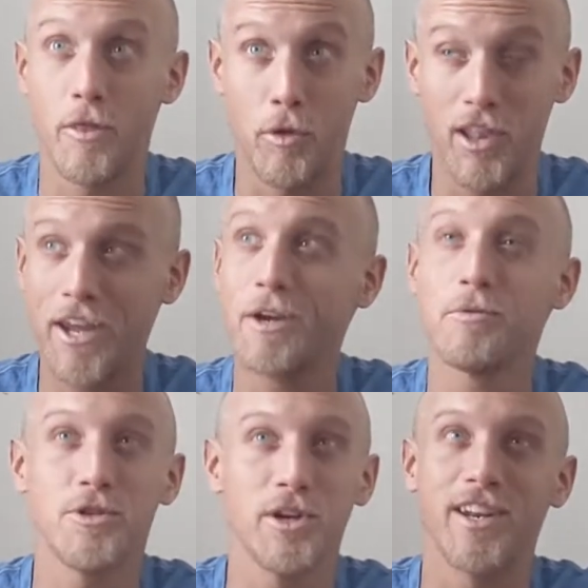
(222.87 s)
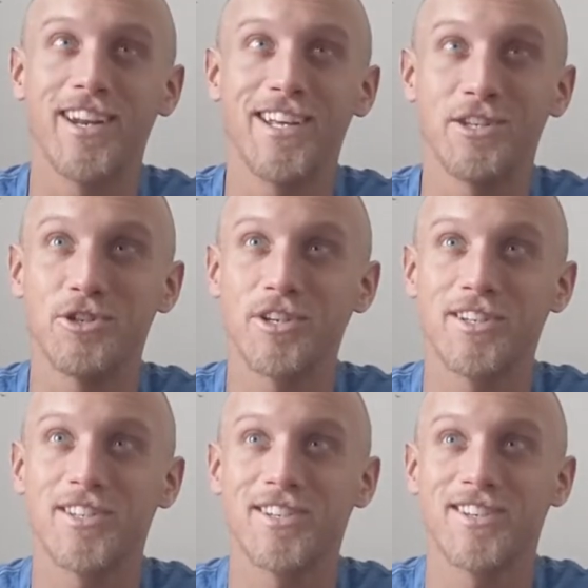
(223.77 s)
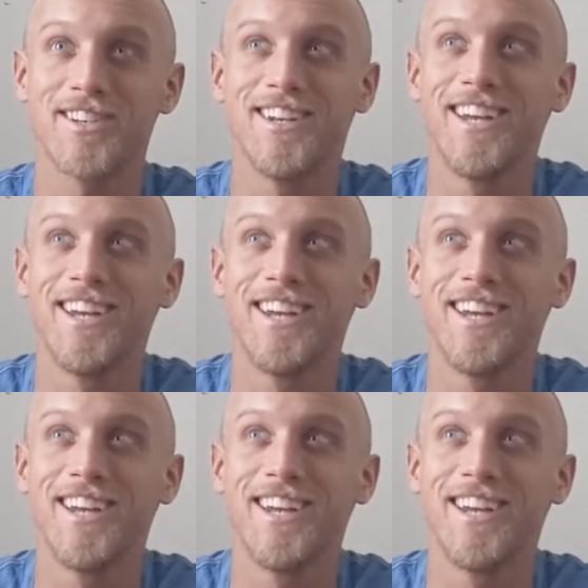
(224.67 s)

The language in it is just